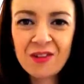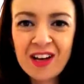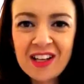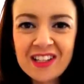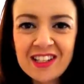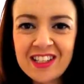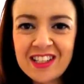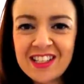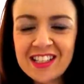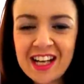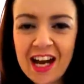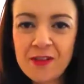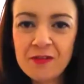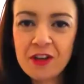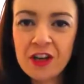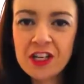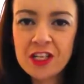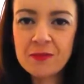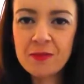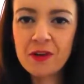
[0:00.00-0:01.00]
And so today
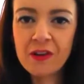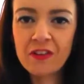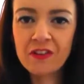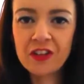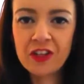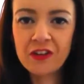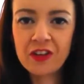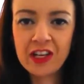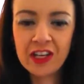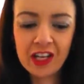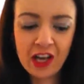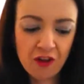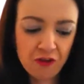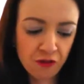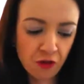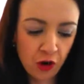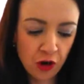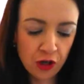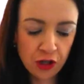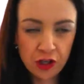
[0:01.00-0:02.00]
I'm going to be reviewing
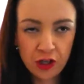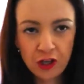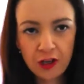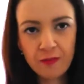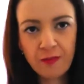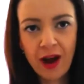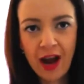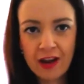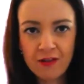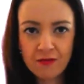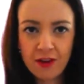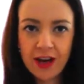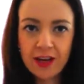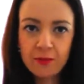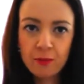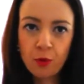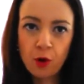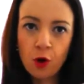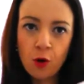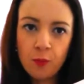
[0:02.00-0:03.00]
for you my
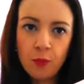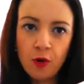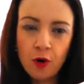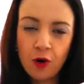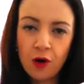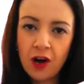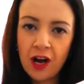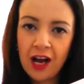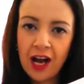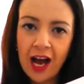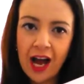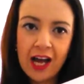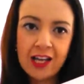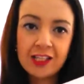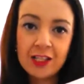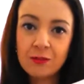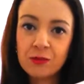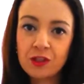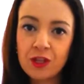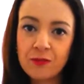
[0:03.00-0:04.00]
Red Pawpaw
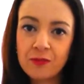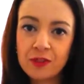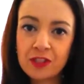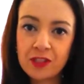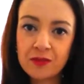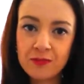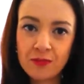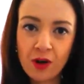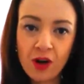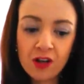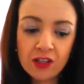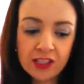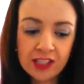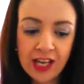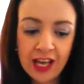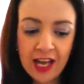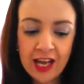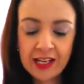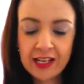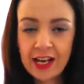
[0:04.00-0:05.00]
uh, subscription box.